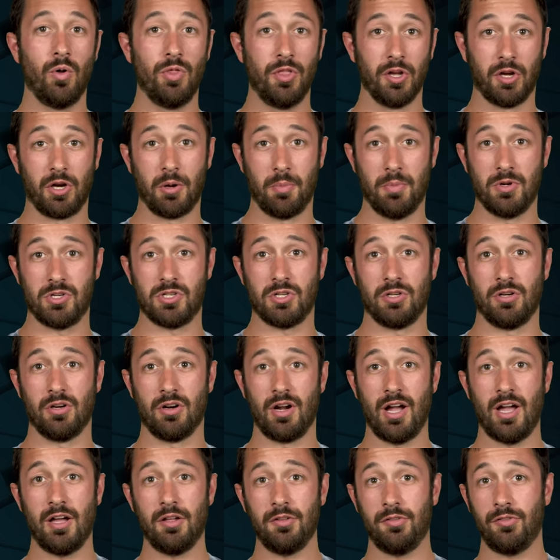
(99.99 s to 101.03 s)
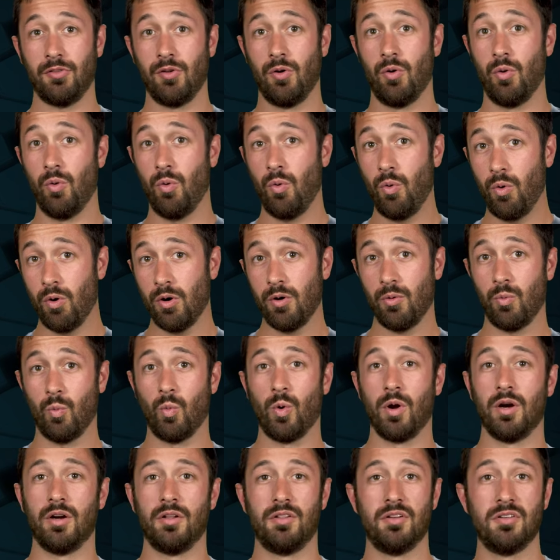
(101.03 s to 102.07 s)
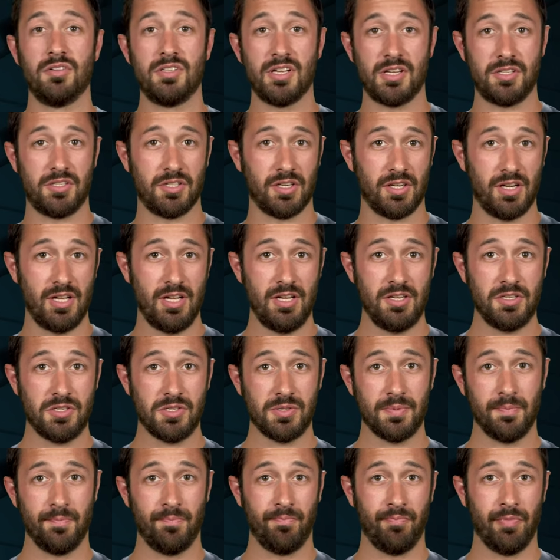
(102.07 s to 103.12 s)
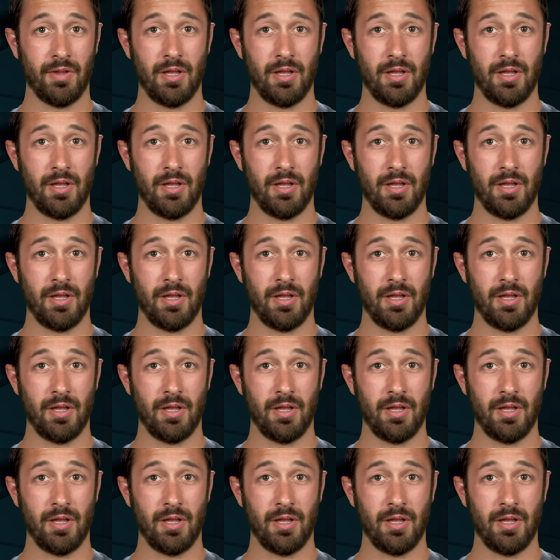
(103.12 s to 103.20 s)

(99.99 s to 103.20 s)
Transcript: the Commissioner of Health, or one of their designees,